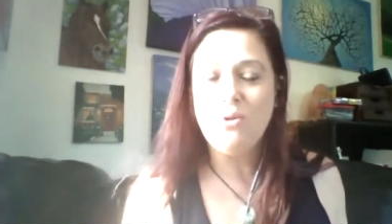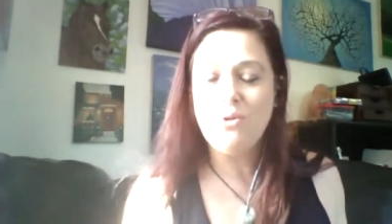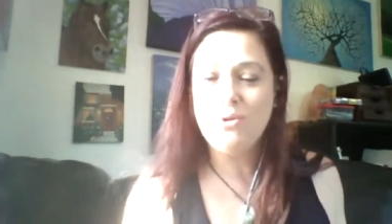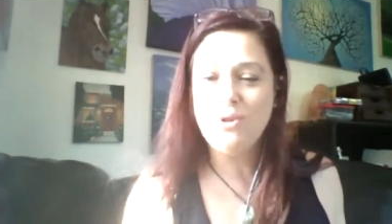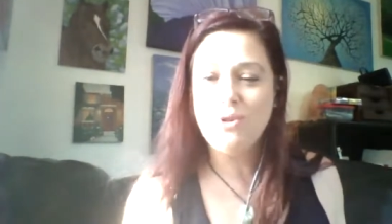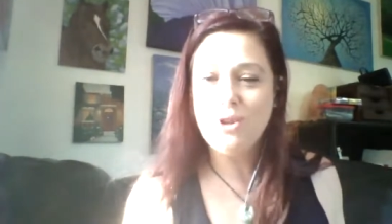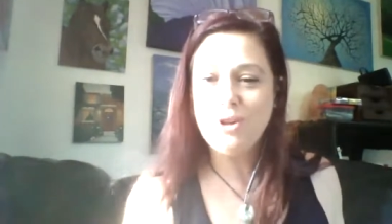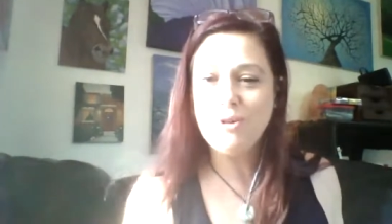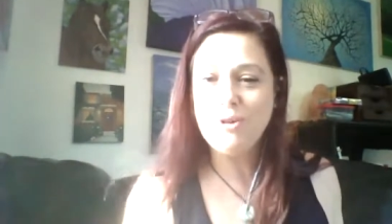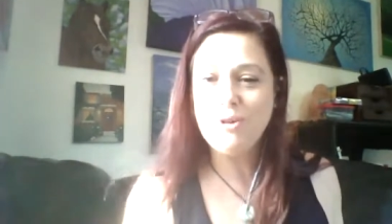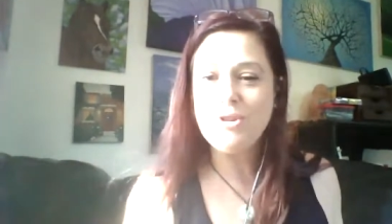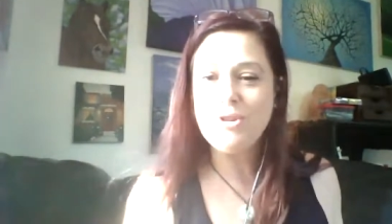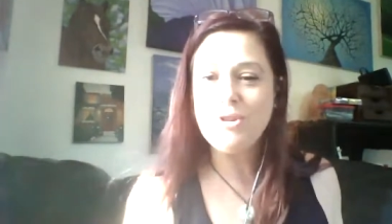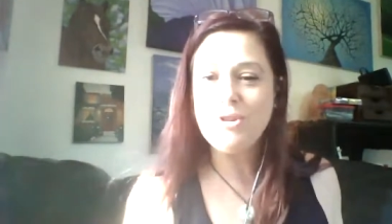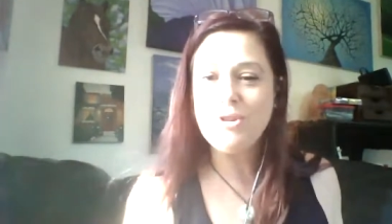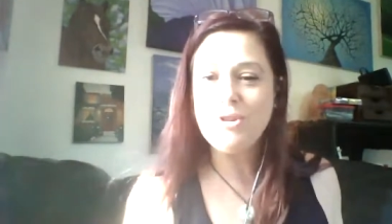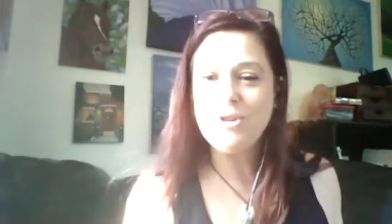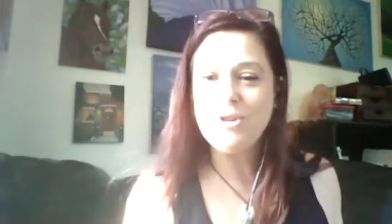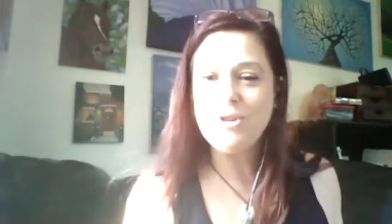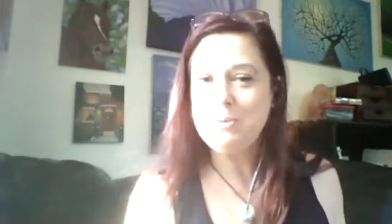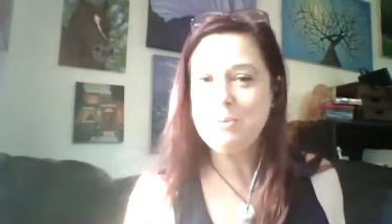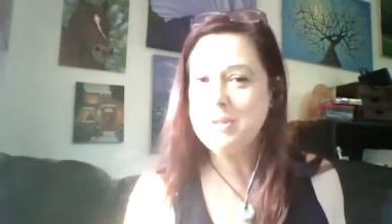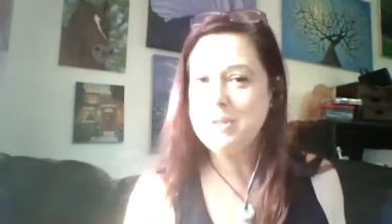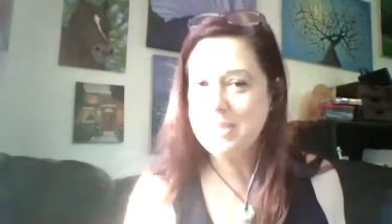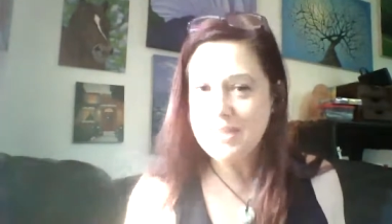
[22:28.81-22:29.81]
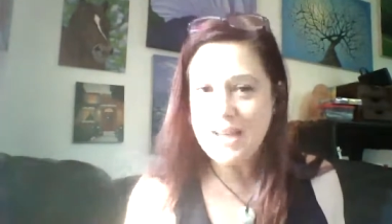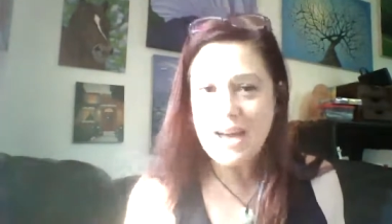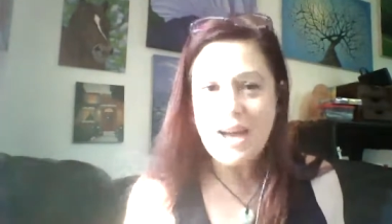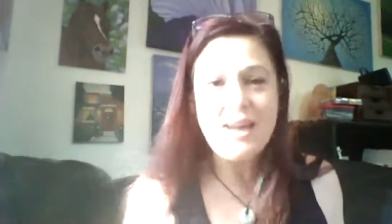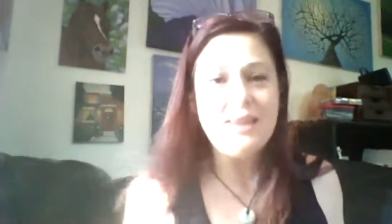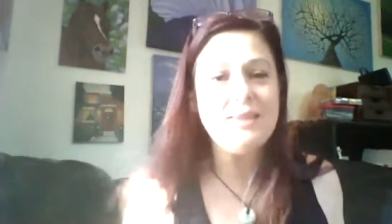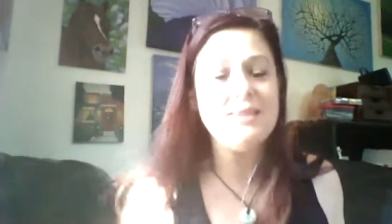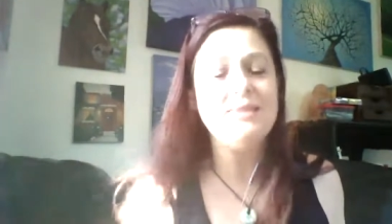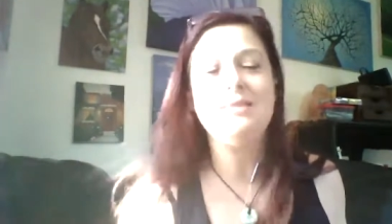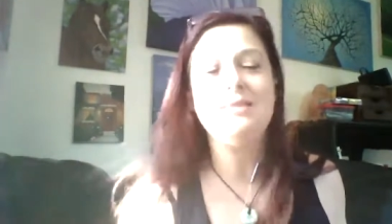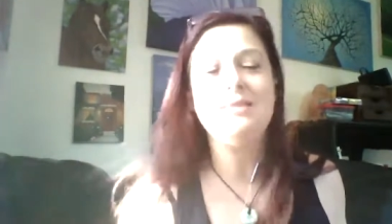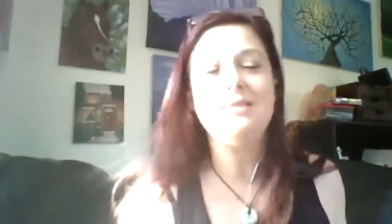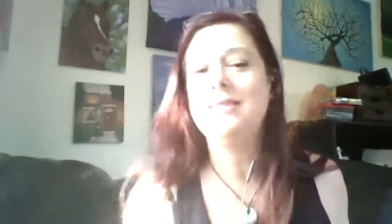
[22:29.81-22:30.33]
The table was
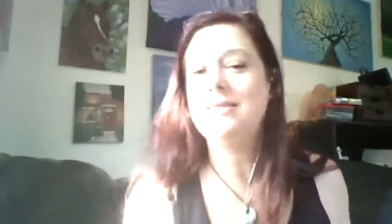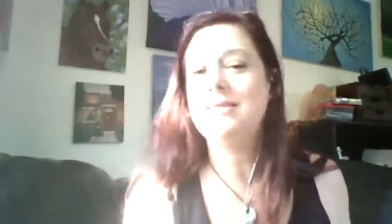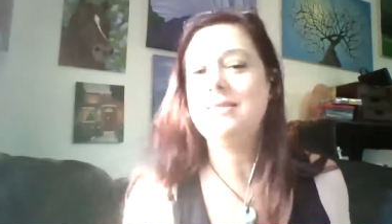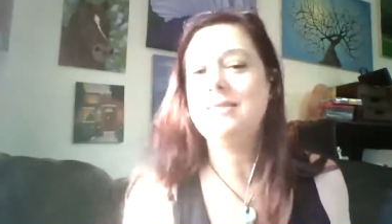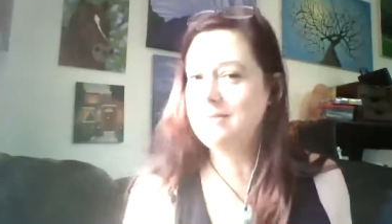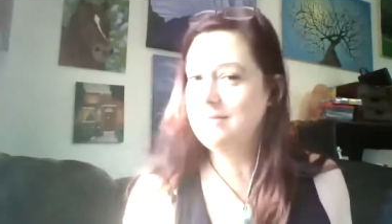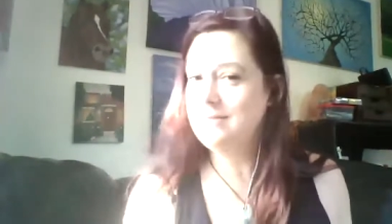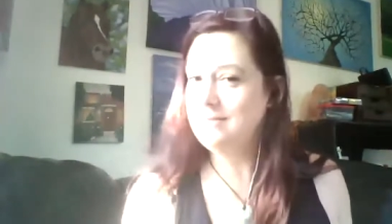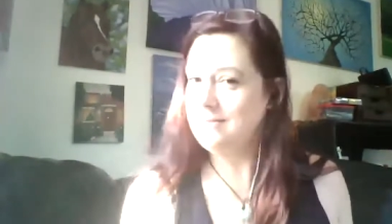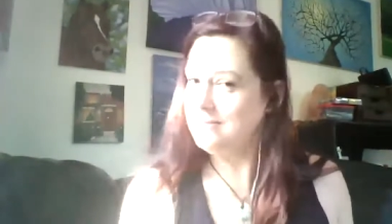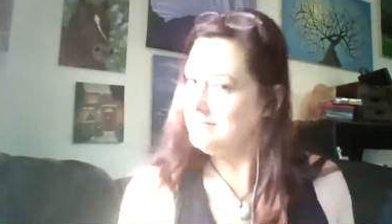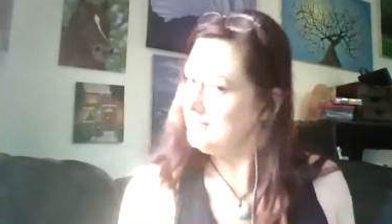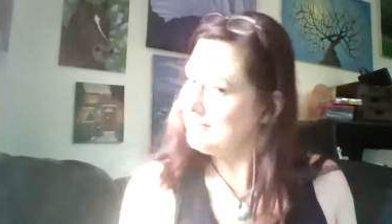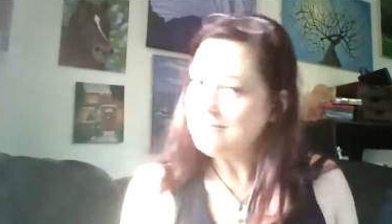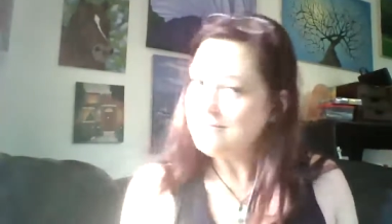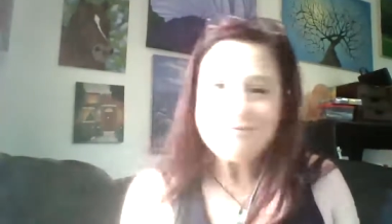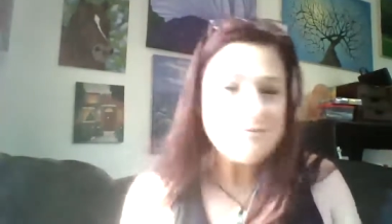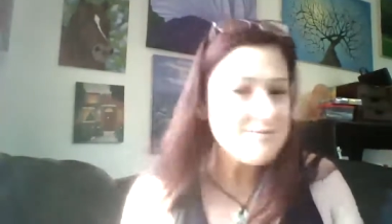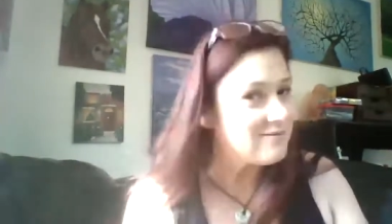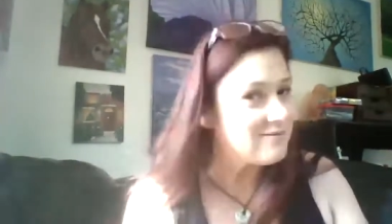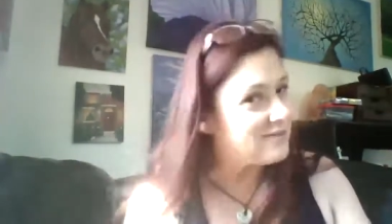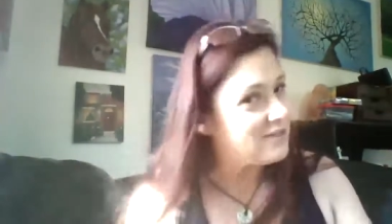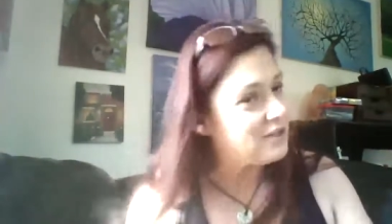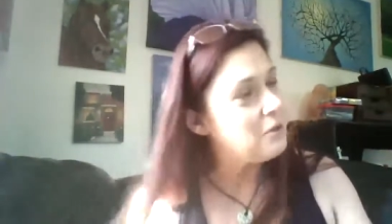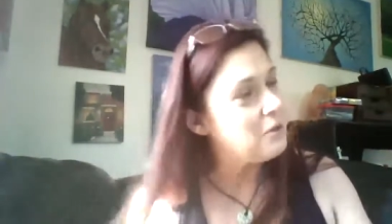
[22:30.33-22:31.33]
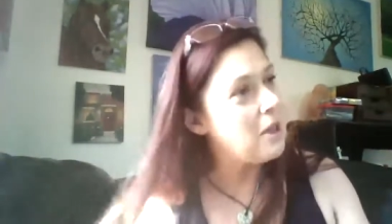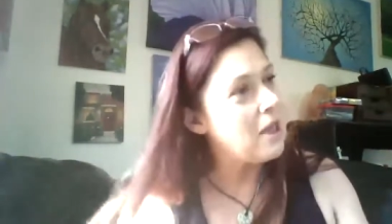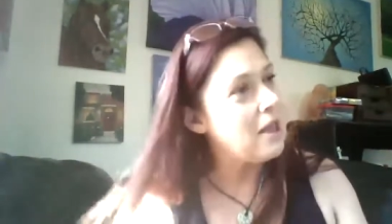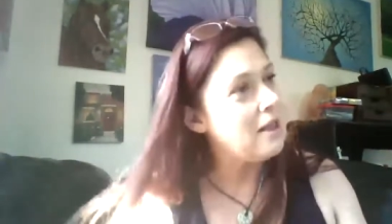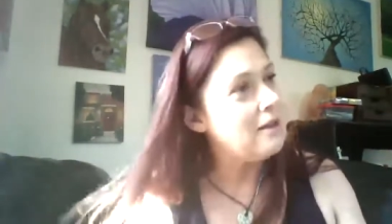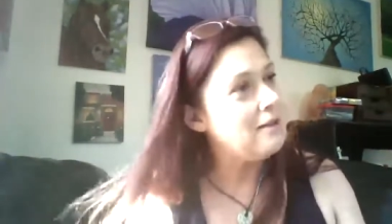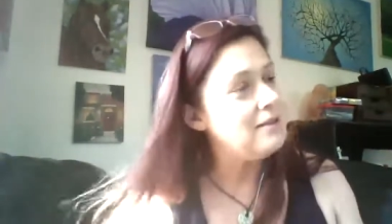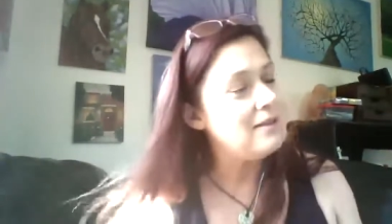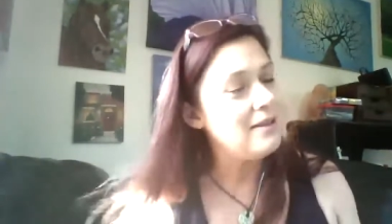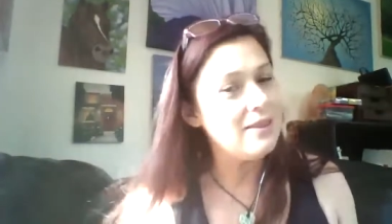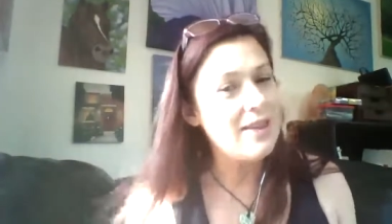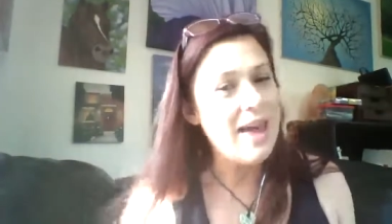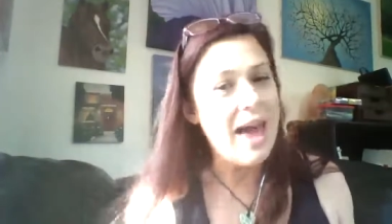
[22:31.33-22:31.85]
set and
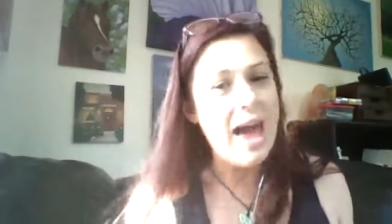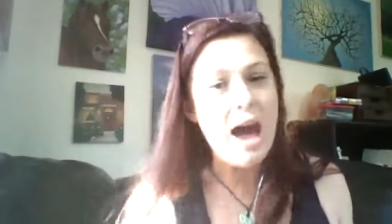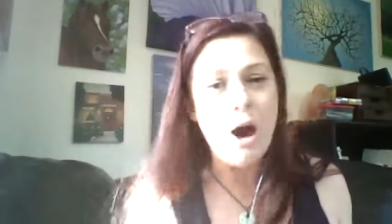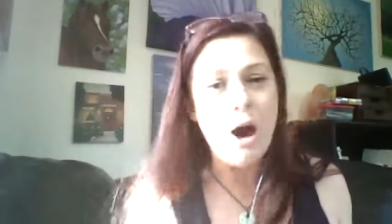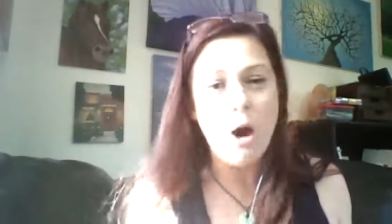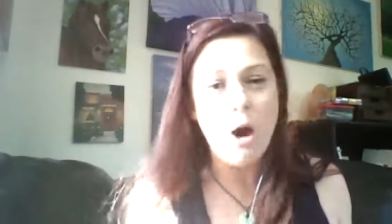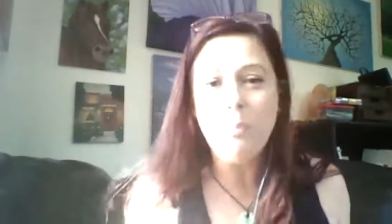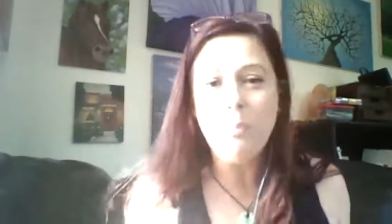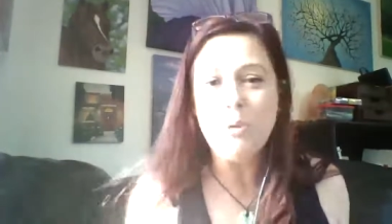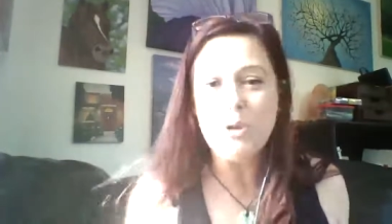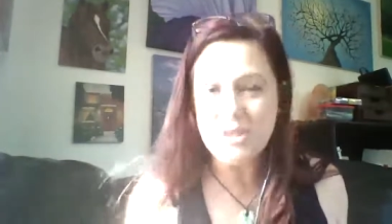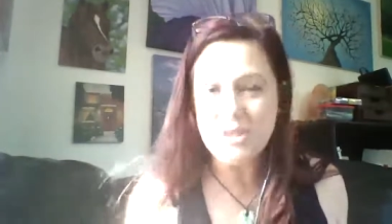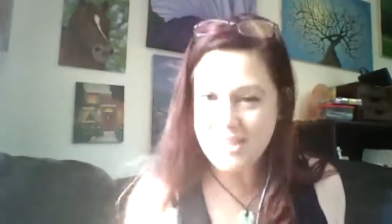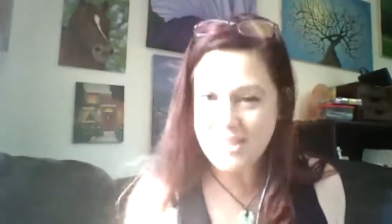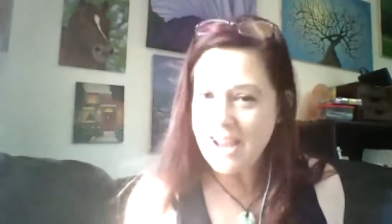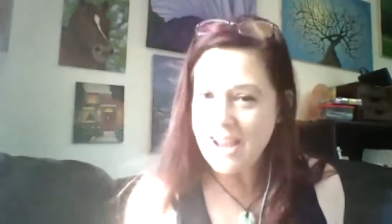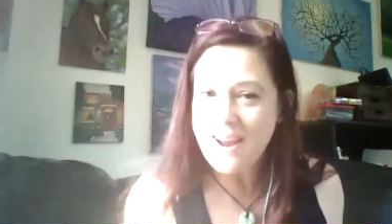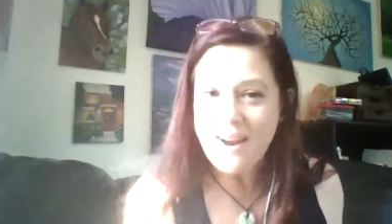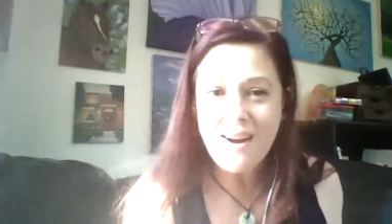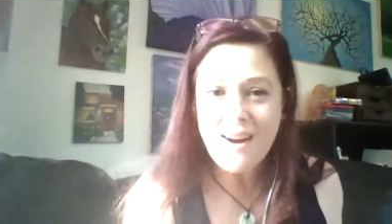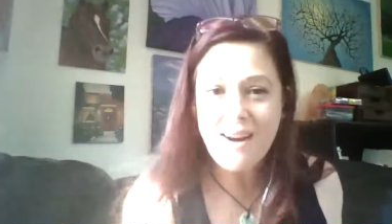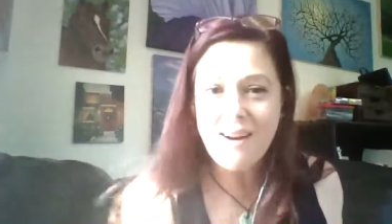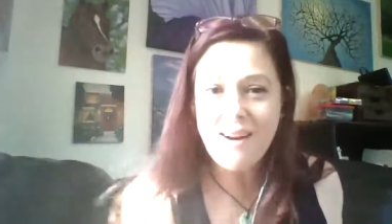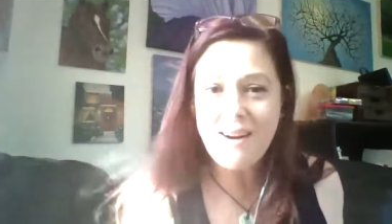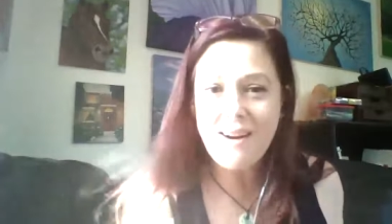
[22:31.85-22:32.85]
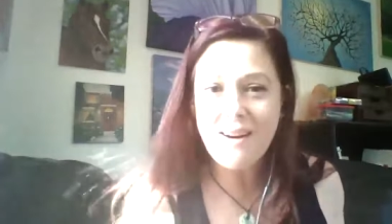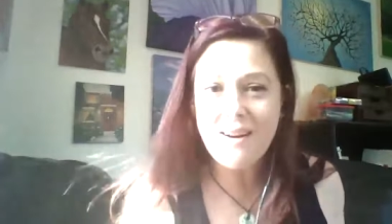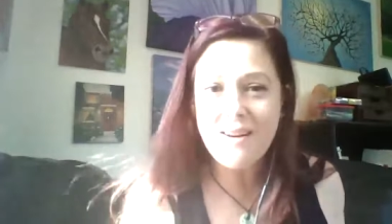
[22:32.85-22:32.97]
the help was there,